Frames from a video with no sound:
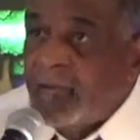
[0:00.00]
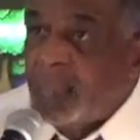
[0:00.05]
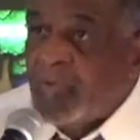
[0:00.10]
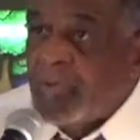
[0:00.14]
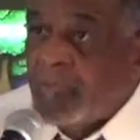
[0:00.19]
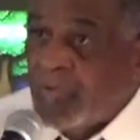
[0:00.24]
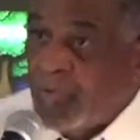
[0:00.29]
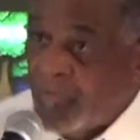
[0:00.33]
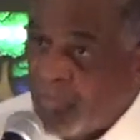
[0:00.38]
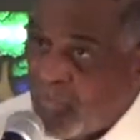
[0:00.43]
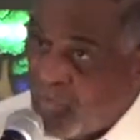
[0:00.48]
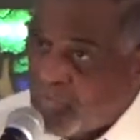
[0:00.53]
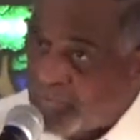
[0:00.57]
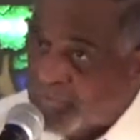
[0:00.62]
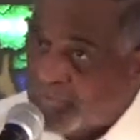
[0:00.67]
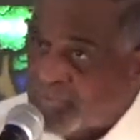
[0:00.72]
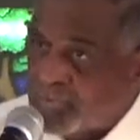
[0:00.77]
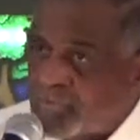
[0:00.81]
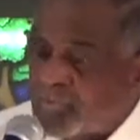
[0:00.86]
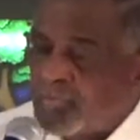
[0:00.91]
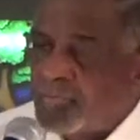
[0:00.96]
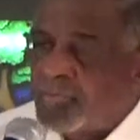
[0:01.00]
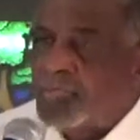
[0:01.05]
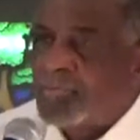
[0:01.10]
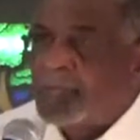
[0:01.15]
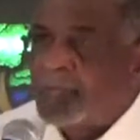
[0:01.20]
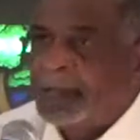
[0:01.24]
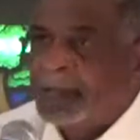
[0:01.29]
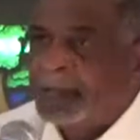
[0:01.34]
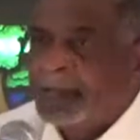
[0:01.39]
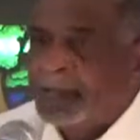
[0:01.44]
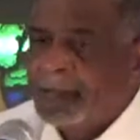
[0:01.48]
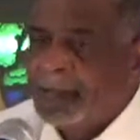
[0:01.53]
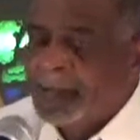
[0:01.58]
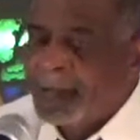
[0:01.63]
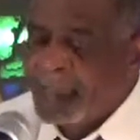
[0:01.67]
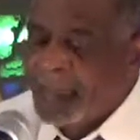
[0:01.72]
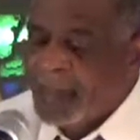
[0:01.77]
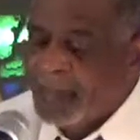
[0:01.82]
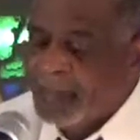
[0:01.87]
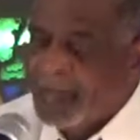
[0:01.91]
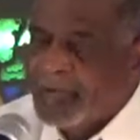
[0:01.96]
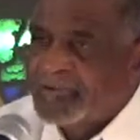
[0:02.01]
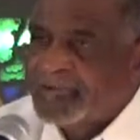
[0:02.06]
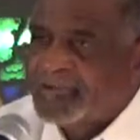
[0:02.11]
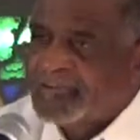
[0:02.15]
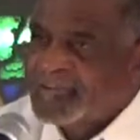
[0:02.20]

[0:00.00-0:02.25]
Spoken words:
way we want to, but